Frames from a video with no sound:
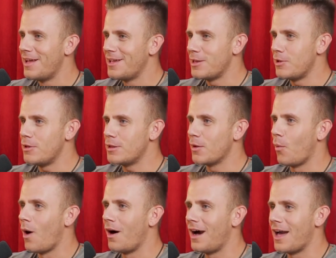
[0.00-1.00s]
used a
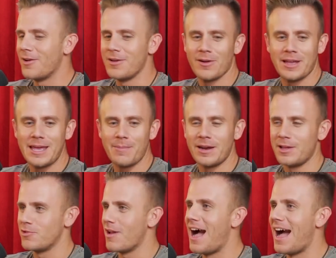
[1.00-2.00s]
one-liner, you're keeping it
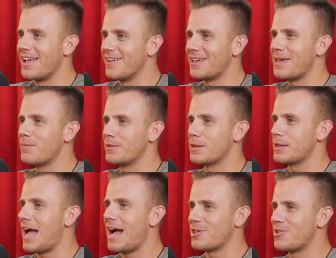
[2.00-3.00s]
dry, you're keeping the
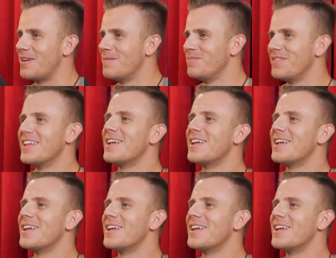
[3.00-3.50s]
stash. Oh, keeping the powder